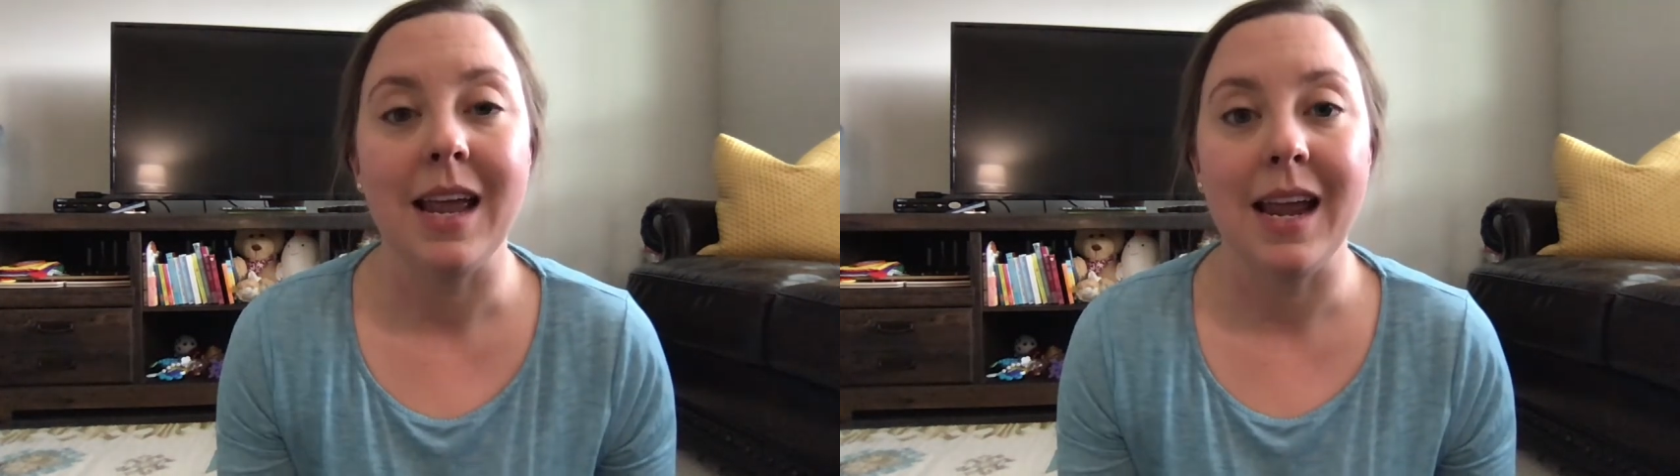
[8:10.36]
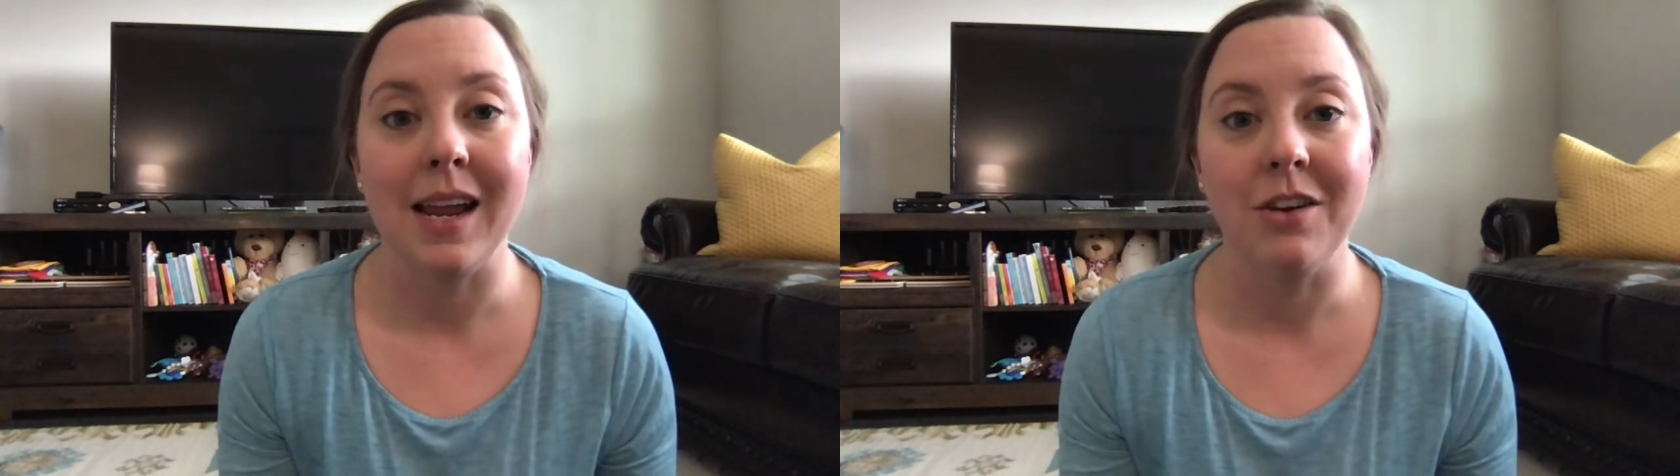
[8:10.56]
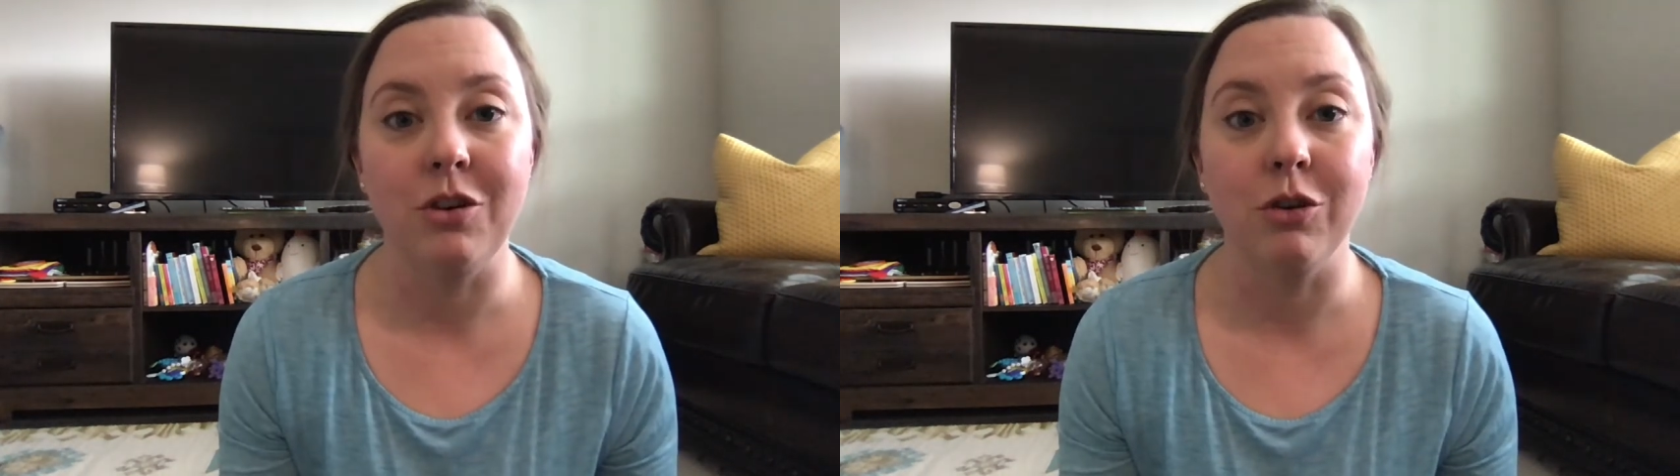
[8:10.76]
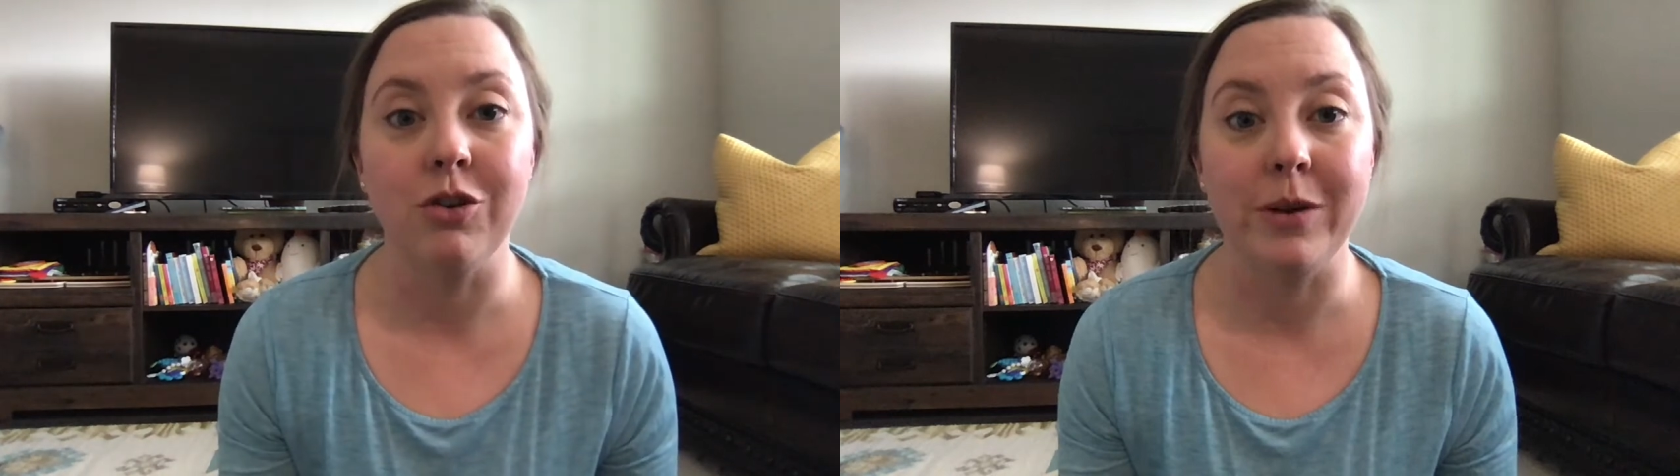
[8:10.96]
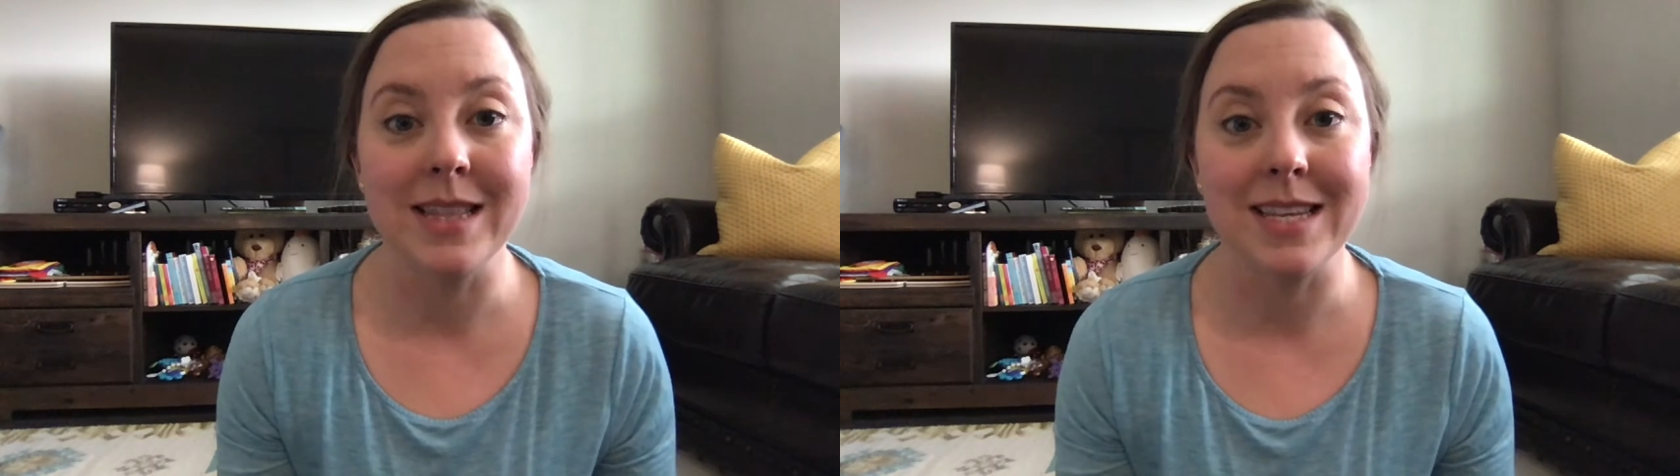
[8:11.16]
and you're
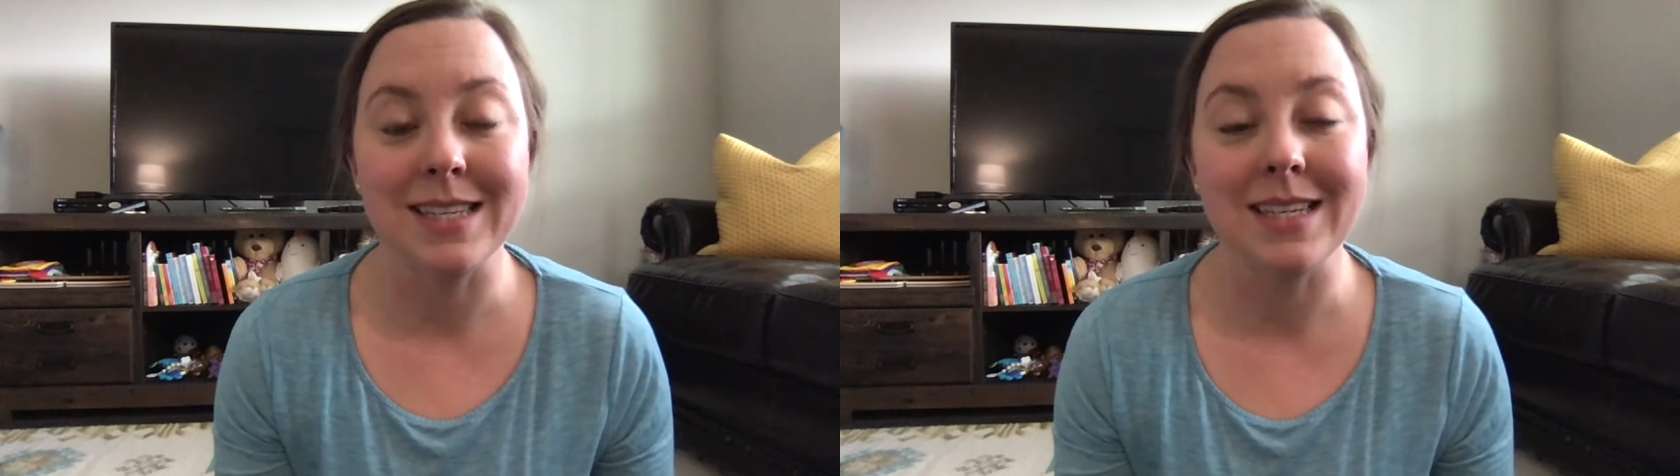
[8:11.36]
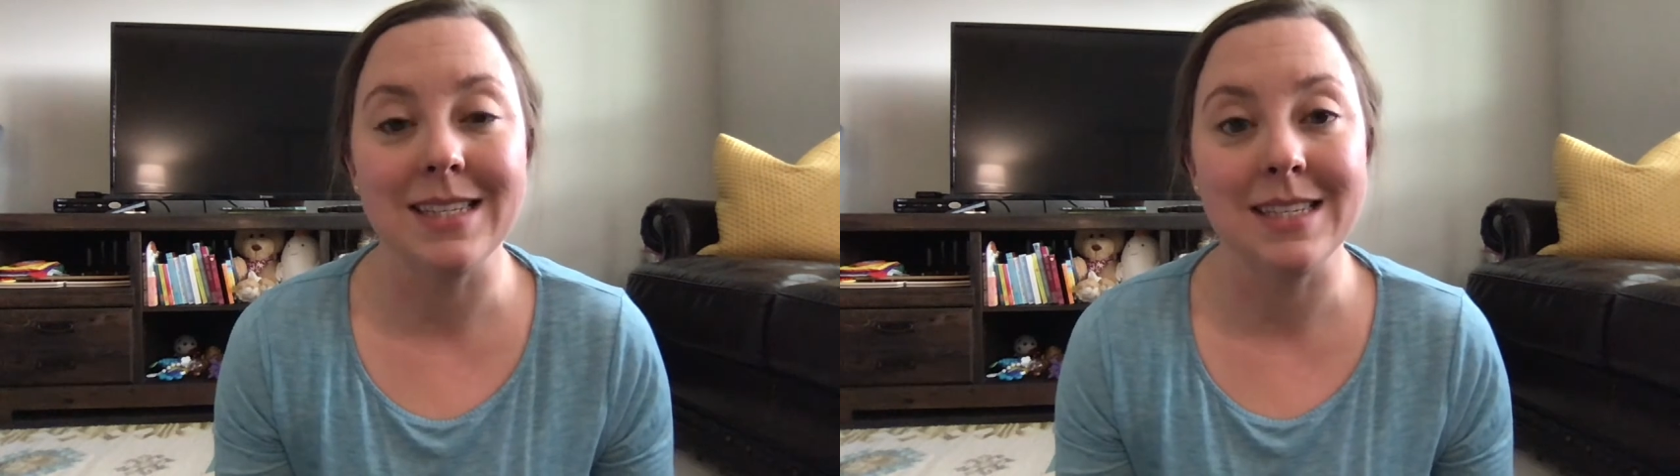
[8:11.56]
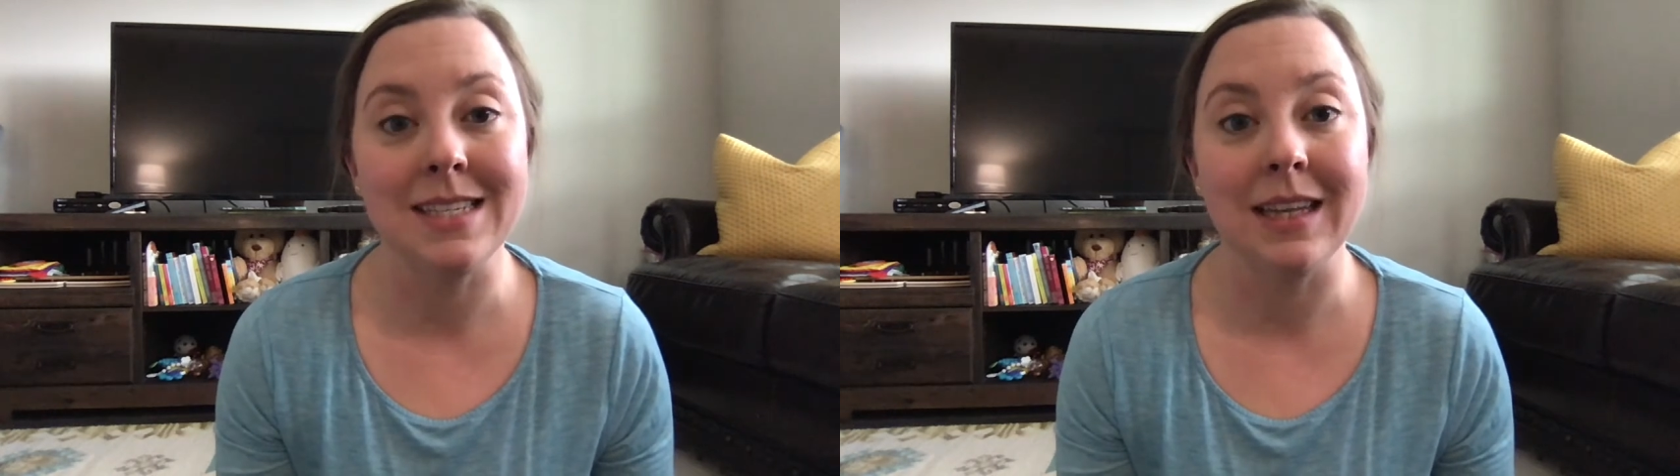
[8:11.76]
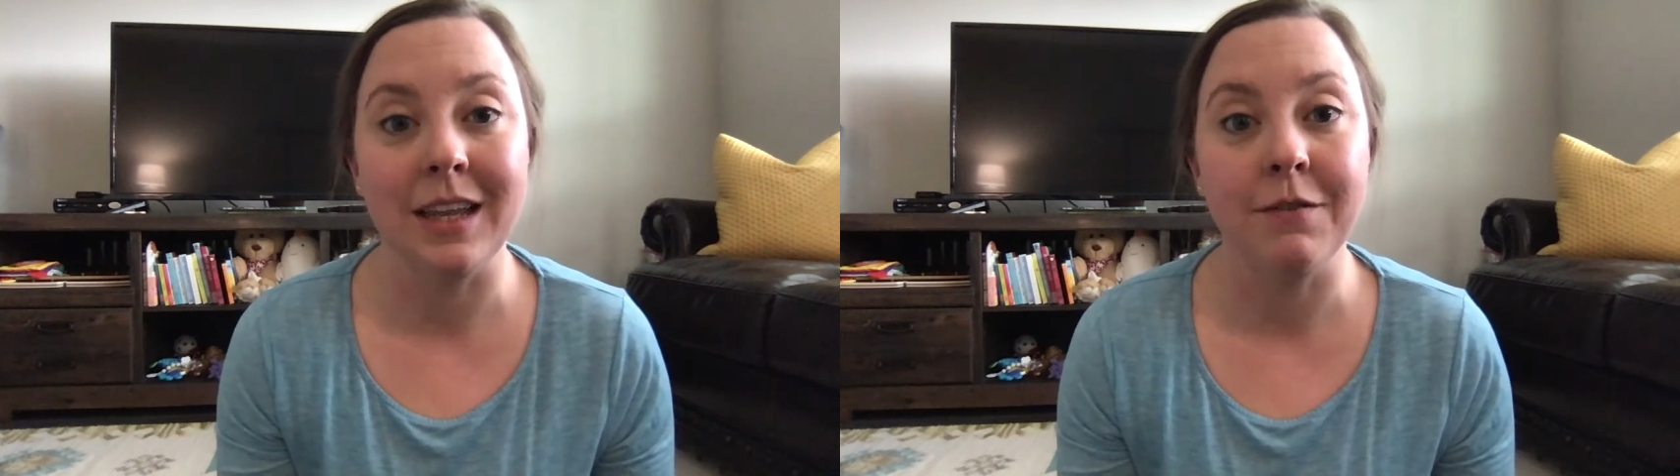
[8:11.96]
doing this consistently